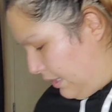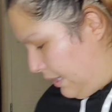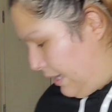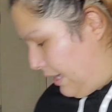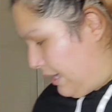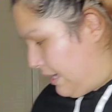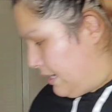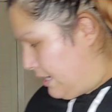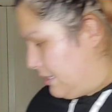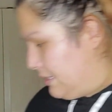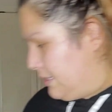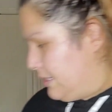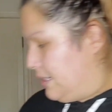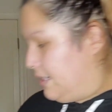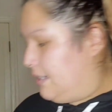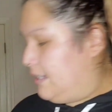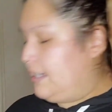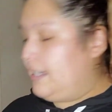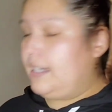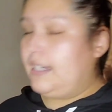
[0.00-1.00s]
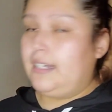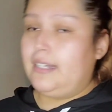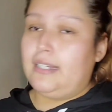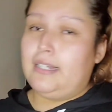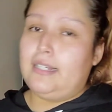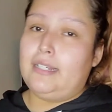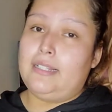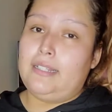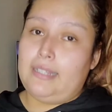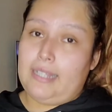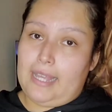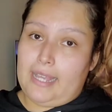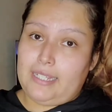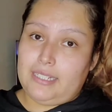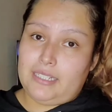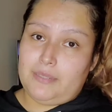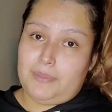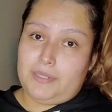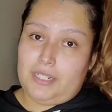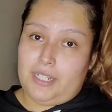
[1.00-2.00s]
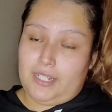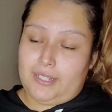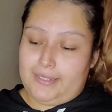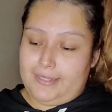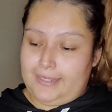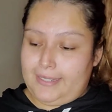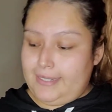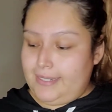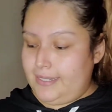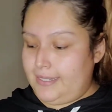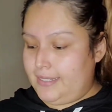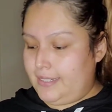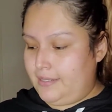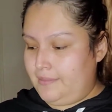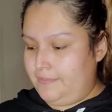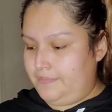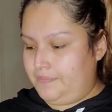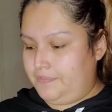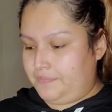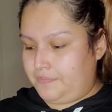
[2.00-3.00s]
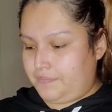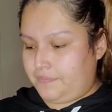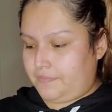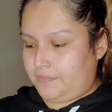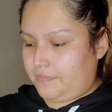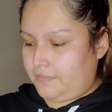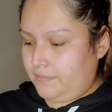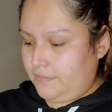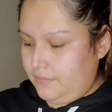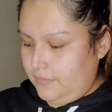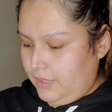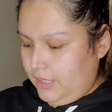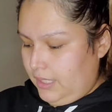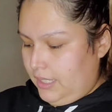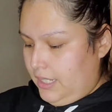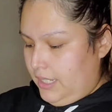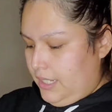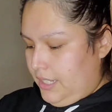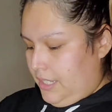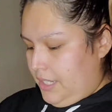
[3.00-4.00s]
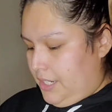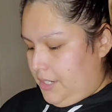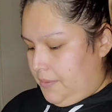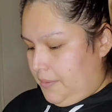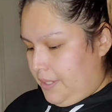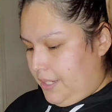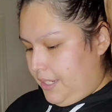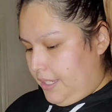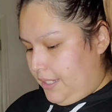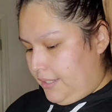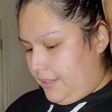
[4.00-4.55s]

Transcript: And last but not least, we got